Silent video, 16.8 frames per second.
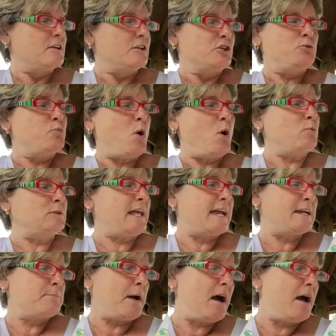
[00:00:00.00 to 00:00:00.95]
You won't
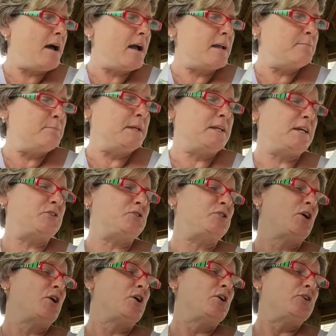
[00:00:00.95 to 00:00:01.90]
lag behind
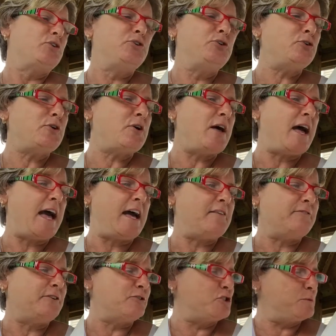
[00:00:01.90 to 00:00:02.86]
because you'll
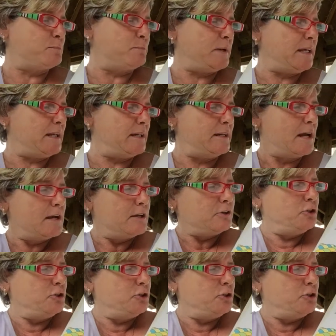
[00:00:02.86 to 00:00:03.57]
have your speed.